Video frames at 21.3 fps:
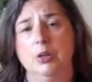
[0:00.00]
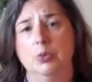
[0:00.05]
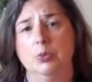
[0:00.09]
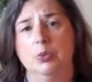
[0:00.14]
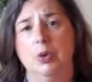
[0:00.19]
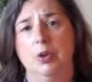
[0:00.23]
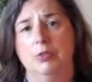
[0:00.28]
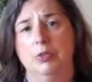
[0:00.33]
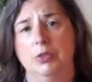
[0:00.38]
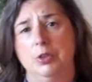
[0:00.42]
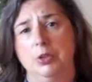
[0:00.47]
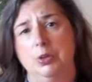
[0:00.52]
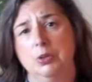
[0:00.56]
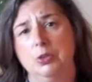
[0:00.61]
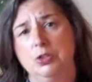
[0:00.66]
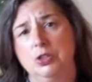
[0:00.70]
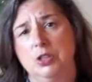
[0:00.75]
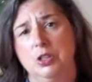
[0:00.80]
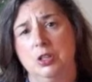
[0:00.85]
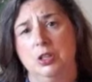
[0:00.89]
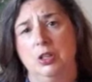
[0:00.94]

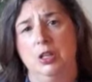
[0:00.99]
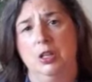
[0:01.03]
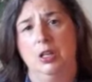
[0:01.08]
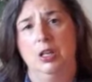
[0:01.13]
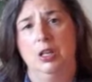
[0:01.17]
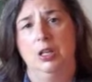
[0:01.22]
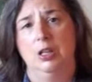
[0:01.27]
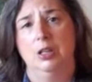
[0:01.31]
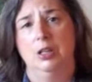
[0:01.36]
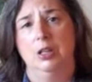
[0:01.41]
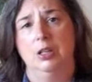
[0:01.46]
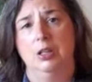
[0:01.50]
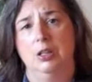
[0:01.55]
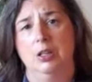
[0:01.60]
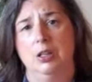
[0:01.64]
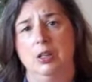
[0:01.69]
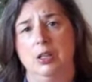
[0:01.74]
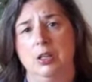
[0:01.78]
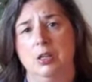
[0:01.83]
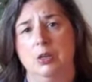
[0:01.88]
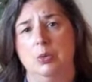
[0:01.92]
revolution in
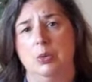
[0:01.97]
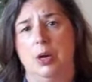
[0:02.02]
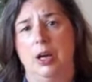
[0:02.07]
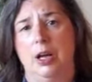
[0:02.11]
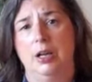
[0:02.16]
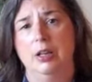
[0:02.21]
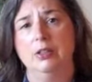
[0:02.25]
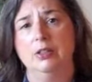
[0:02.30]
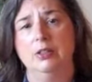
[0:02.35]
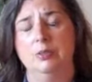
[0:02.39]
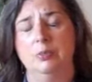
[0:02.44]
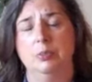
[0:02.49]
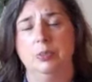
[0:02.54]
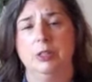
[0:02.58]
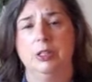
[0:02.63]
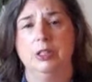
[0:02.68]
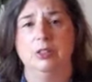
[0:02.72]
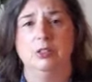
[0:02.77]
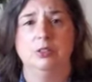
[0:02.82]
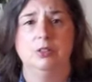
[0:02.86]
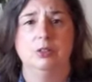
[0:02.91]
the U.S.,
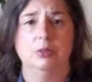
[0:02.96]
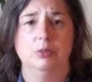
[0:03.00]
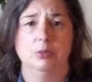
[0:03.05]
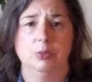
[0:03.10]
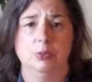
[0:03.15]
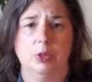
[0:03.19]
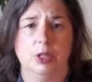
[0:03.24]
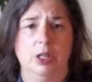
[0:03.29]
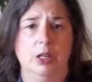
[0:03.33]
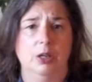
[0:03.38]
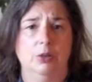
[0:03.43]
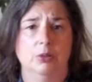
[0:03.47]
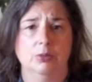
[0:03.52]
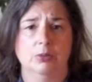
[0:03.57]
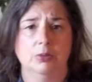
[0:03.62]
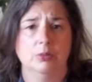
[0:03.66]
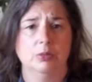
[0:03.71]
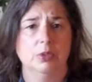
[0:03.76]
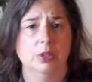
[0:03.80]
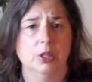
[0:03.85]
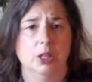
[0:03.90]
but we don't,
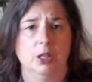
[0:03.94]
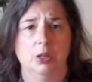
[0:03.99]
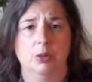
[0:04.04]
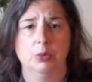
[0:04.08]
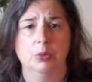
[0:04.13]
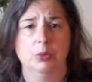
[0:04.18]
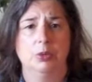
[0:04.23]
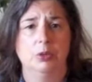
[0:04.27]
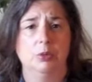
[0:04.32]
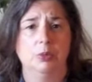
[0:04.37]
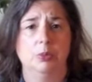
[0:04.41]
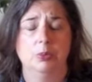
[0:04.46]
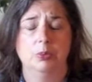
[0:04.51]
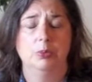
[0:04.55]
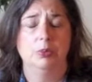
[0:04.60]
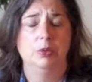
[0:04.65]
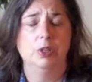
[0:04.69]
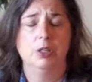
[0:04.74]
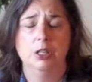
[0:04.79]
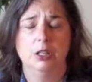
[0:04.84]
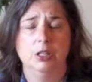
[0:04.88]
you know, we're
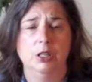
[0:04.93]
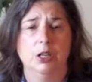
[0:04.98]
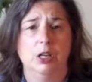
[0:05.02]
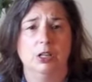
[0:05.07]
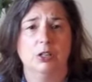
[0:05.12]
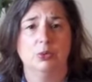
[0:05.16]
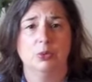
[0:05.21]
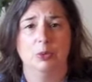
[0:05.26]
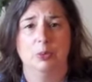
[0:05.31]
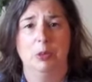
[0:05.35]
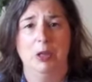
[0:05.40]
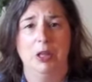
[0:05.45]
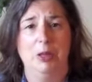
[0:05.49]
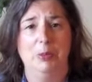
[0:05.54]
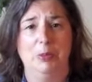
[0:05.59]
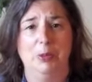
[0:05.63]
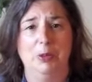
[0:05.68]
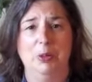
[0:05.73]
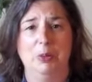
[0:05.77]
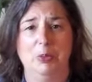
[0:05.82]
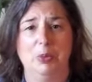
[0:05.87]
in touch with
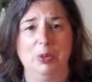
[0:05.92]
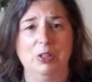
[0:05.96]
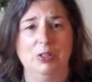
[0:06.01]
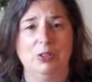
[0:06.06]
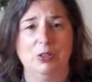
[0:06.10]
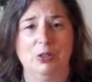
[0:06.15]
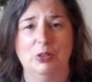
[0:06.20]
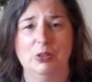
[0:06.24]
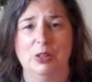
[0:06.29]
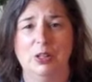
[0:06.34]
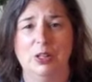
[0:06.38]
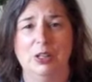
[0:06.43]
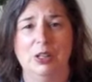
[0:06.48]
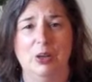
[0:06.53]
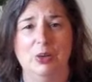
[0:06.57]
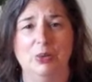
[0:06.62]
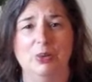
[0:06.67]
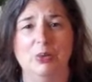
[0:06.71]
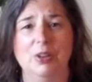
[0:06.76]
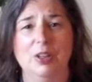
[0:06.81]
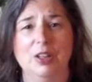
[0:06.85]
people and we certainly
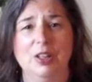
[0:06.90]
don't